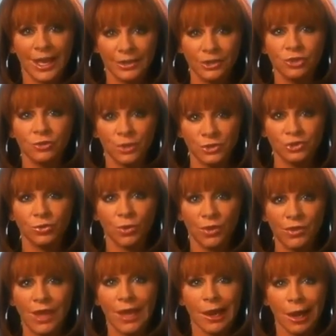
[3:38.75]
I do
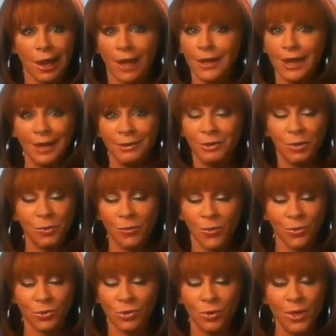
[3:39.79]
enjoy that a lot, and I don't
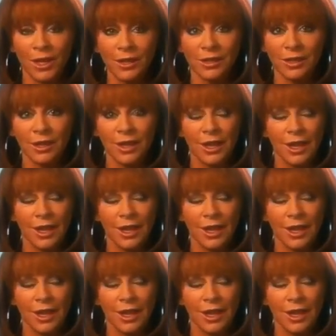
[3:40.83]
want to quit.